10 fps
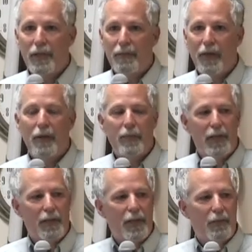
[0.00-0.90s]

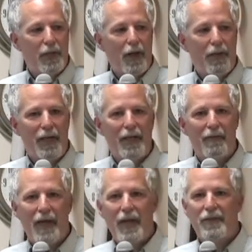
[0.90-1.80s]
environment that we all think
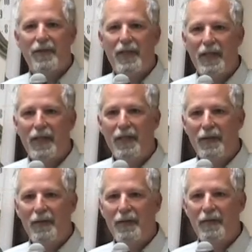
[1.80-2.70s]
of as the
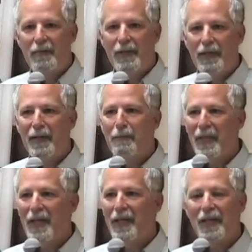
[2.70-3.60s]

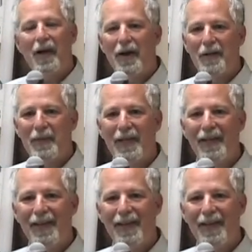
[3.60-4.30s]
limping economy